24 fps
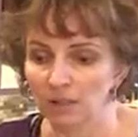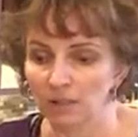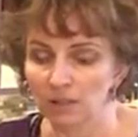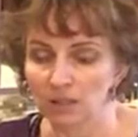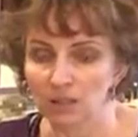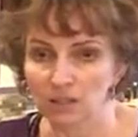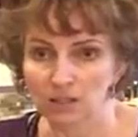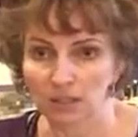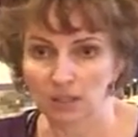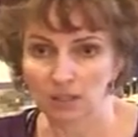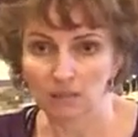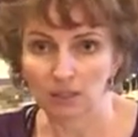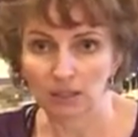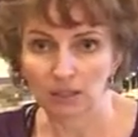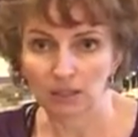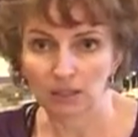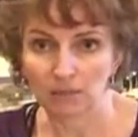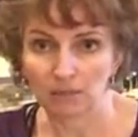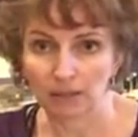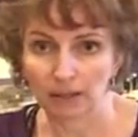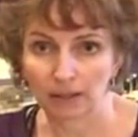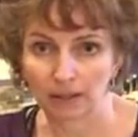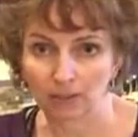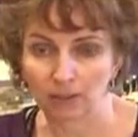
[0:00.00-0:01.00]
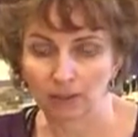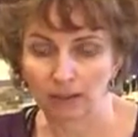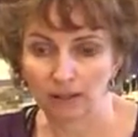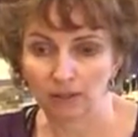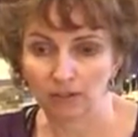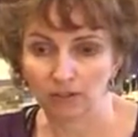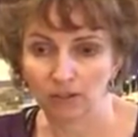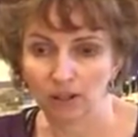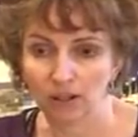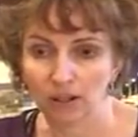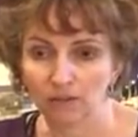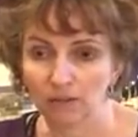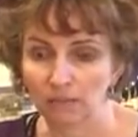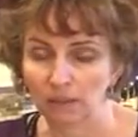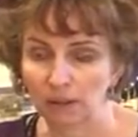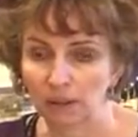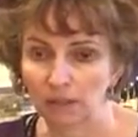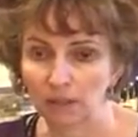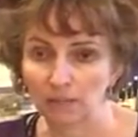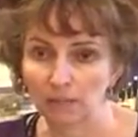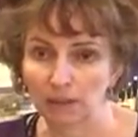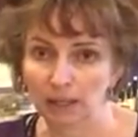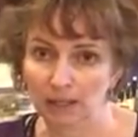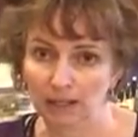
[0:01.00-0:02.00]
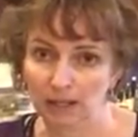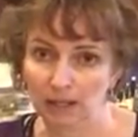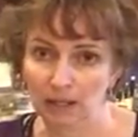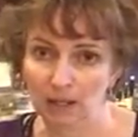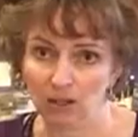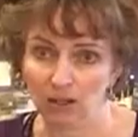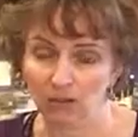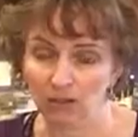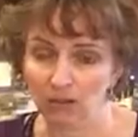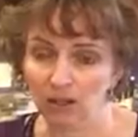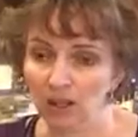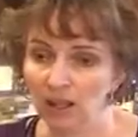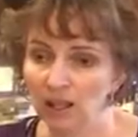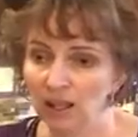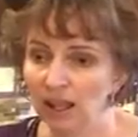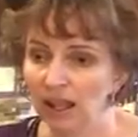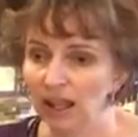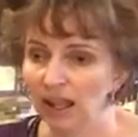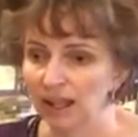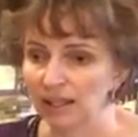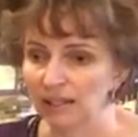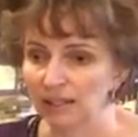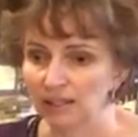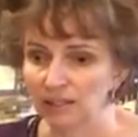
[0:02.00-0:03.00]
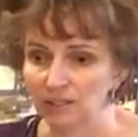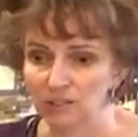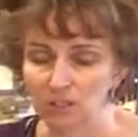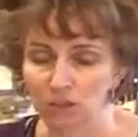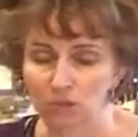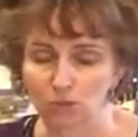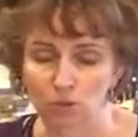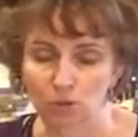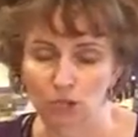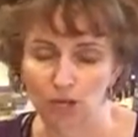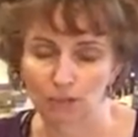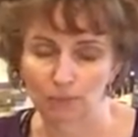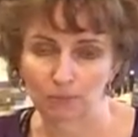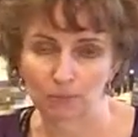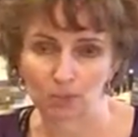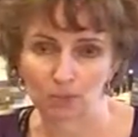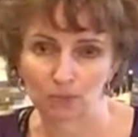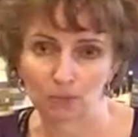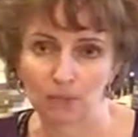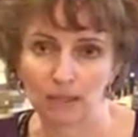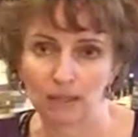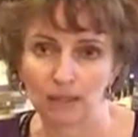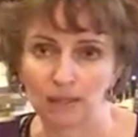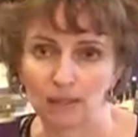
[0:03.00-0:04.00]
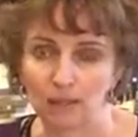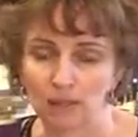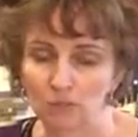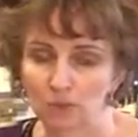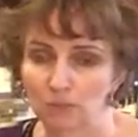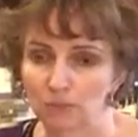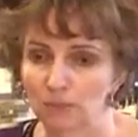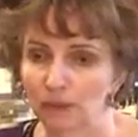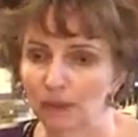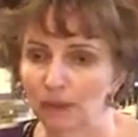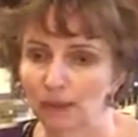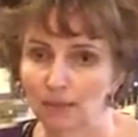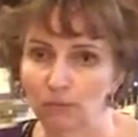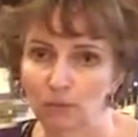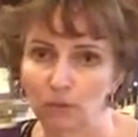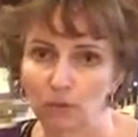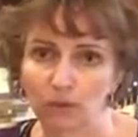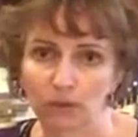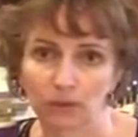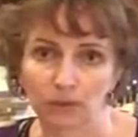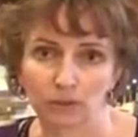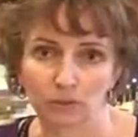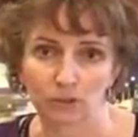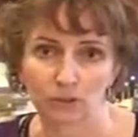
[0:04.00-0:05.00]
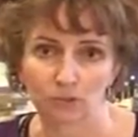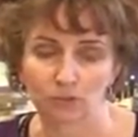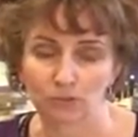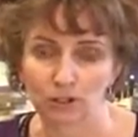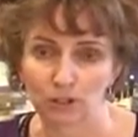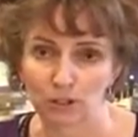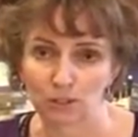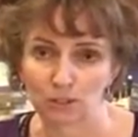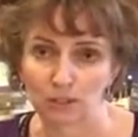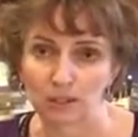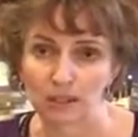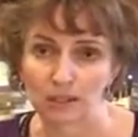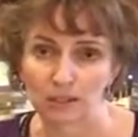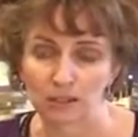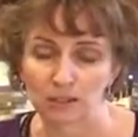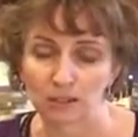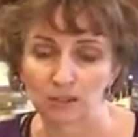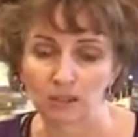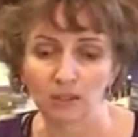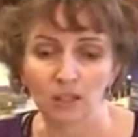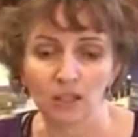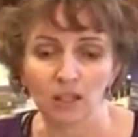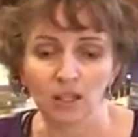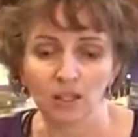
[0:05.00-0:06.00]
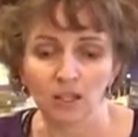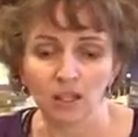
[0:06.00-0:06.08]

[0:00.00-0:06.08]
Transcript: steaming it in the microwave, bringing it back out, adding some chopped tomato, some olive oil, some fresh basil,